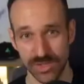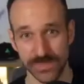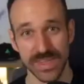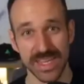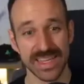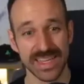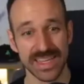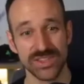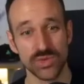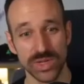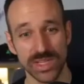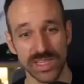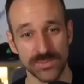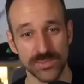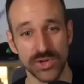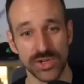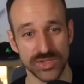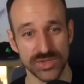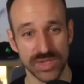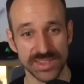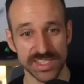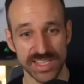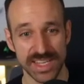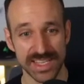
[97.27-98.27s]
So it's really important
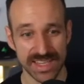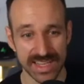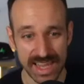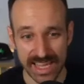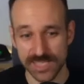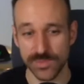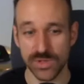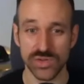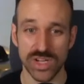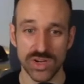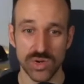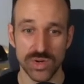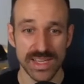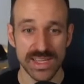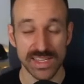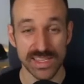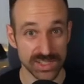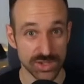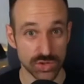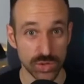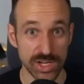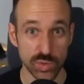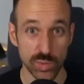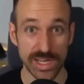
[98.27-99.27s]
to understand that Expo Go is
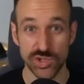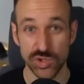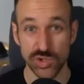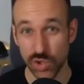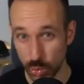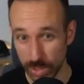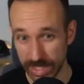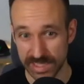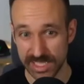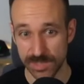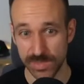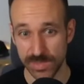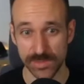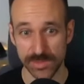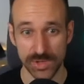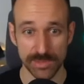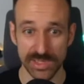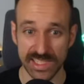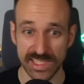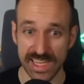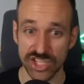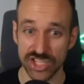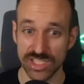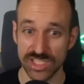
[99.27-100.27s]
a great way to quickly spin up your
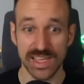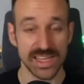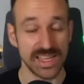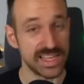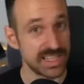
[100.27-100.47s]
application.